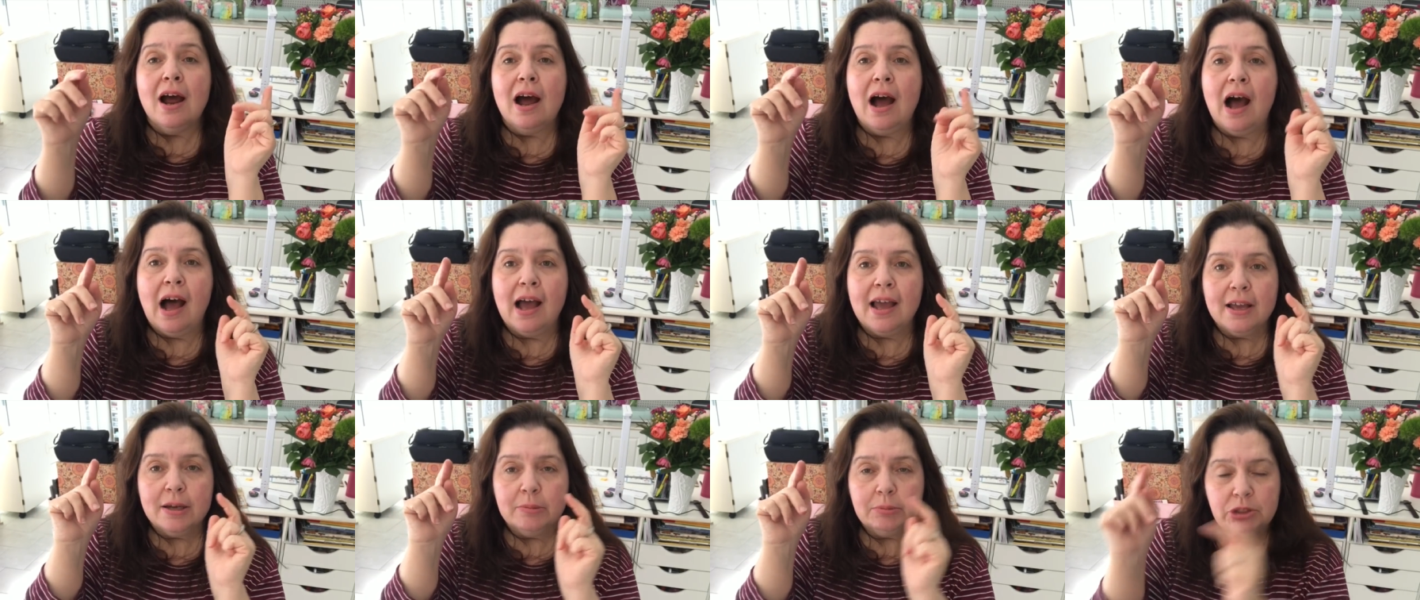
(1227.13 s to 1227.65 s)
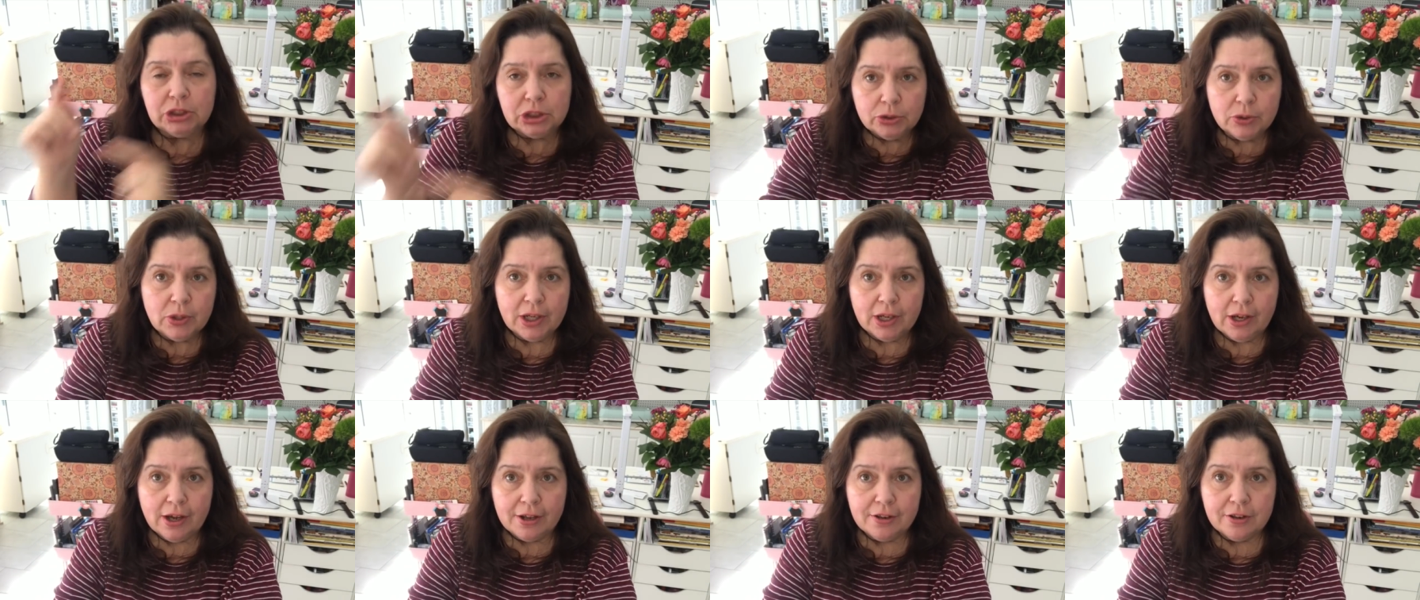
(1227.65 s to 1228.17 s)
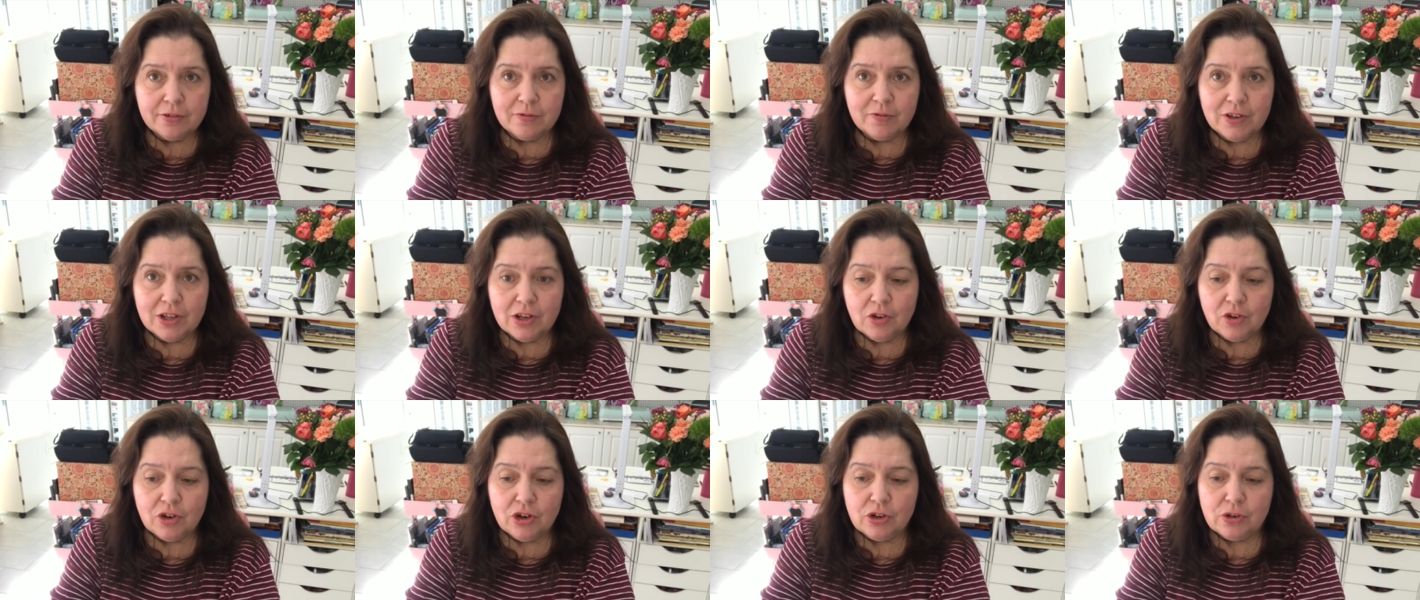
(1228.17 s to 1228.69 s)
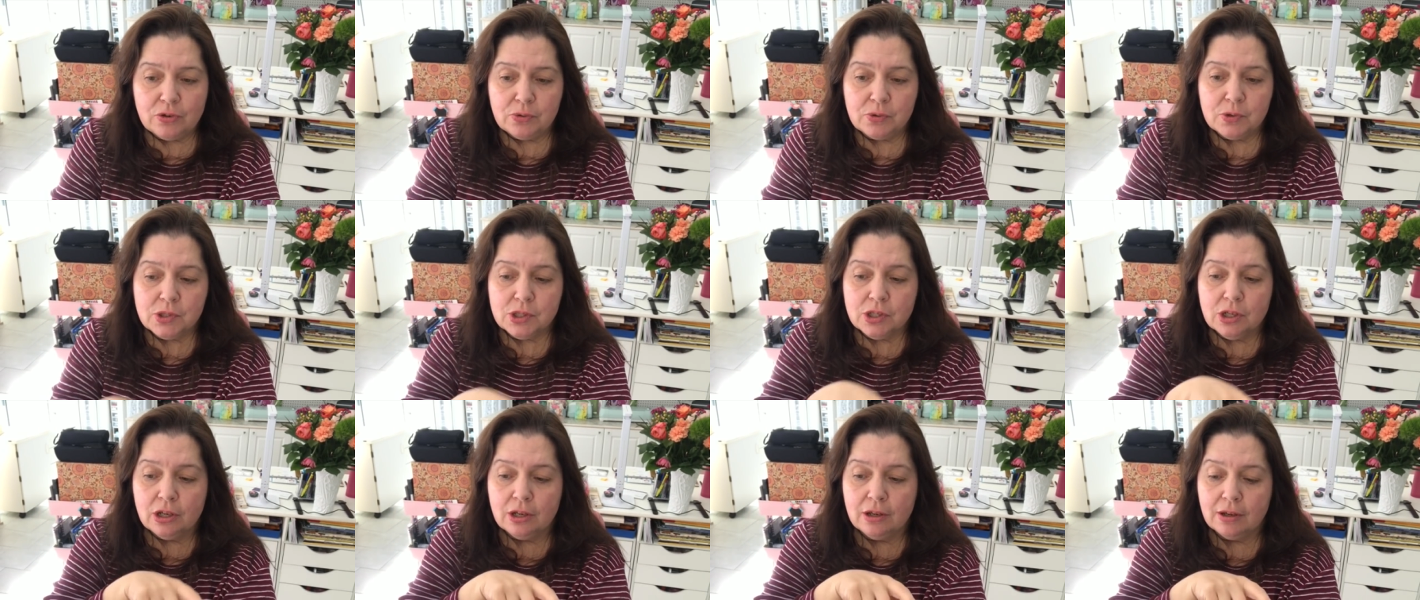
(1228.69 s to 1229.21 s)
I am shooting other
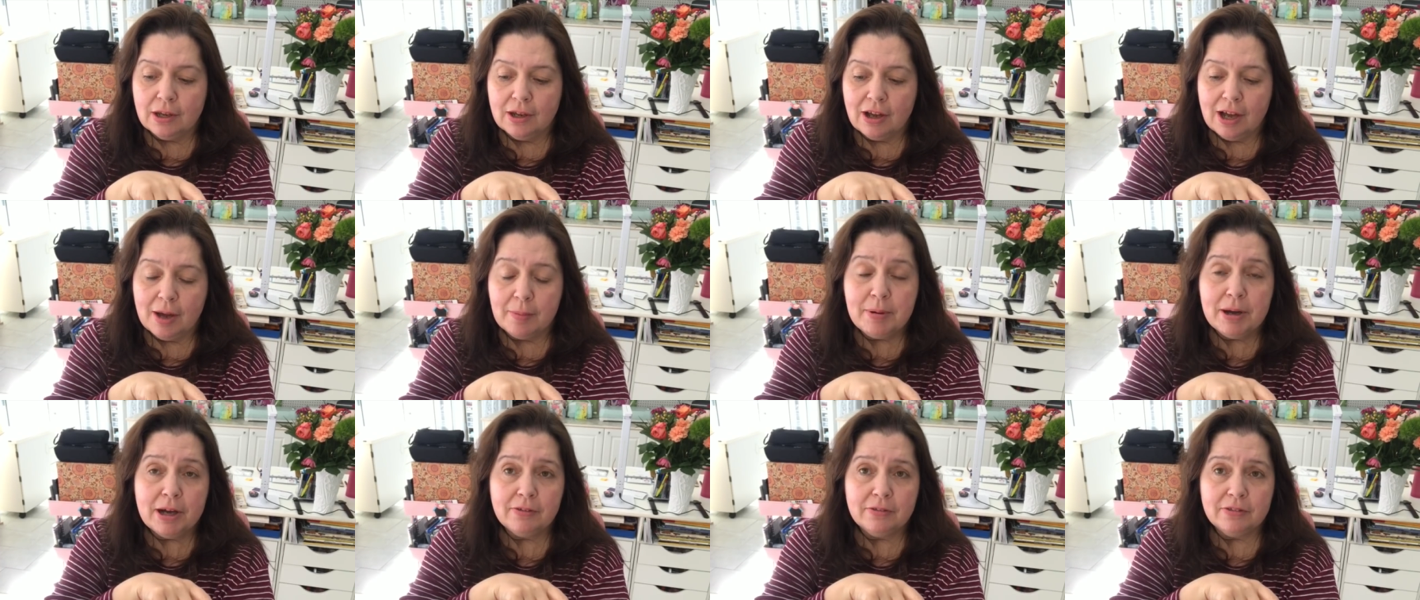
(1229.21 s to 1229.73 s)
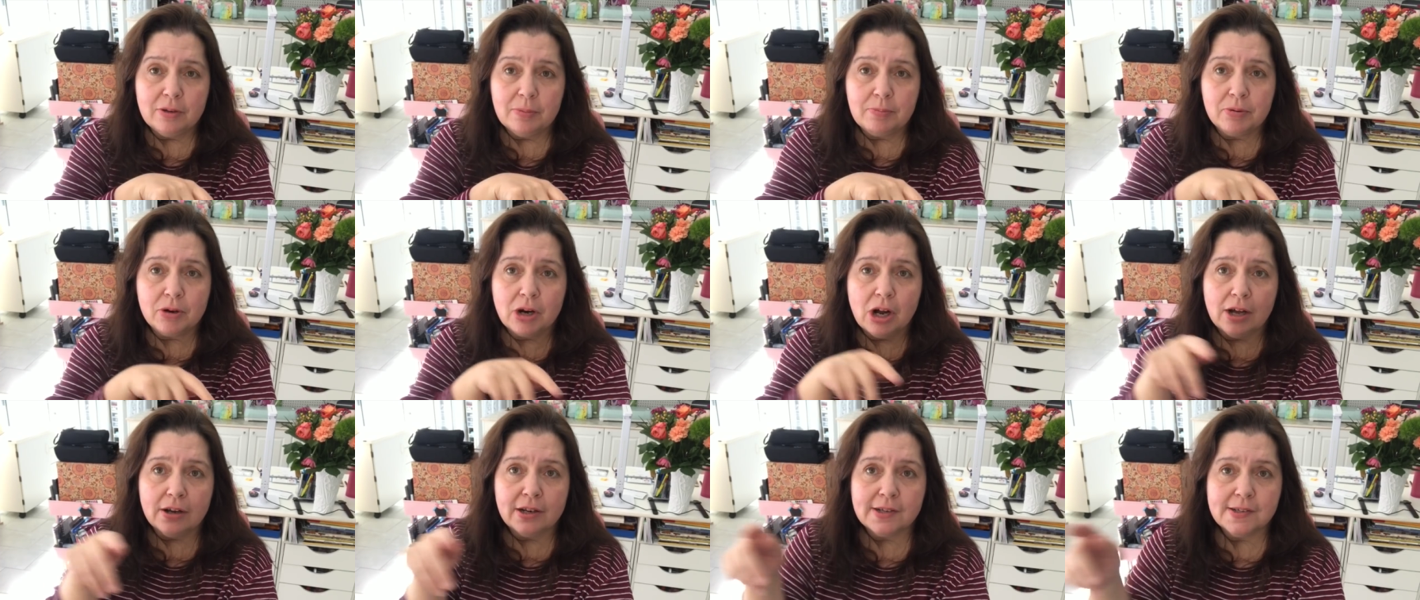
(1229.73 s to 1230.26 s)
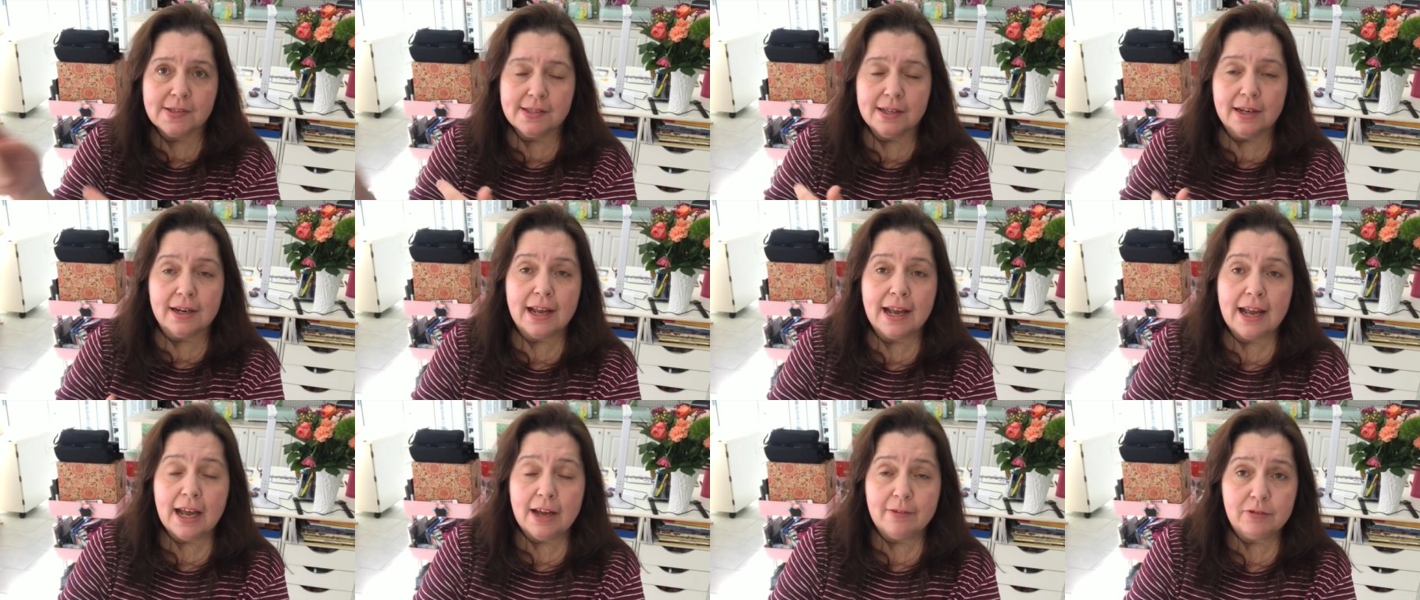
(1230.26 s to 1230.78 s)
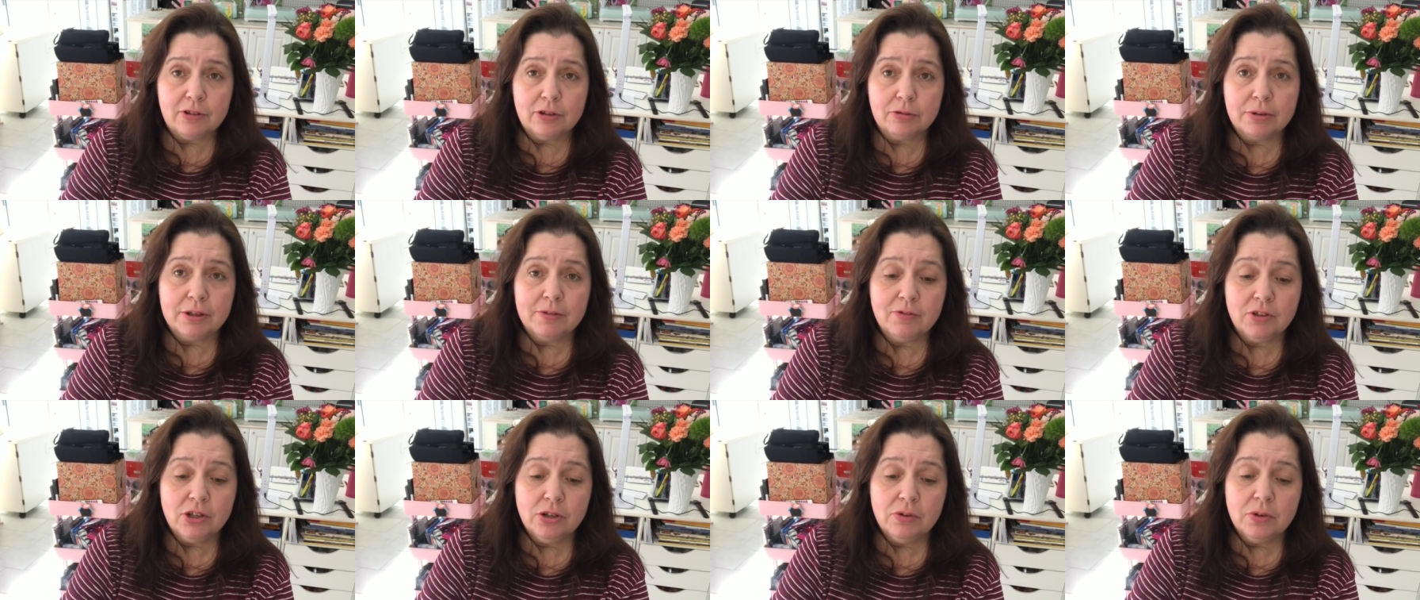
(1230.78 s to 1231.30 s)
videos about the products that I have to
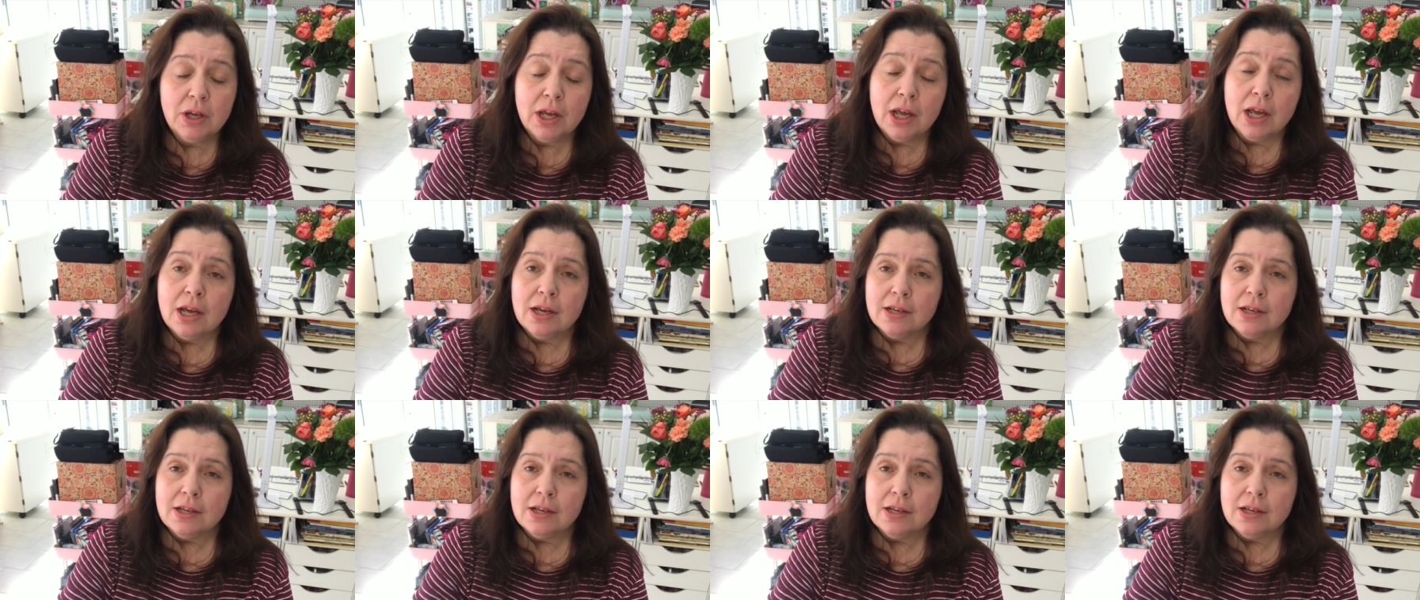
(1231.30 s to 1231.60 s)
review.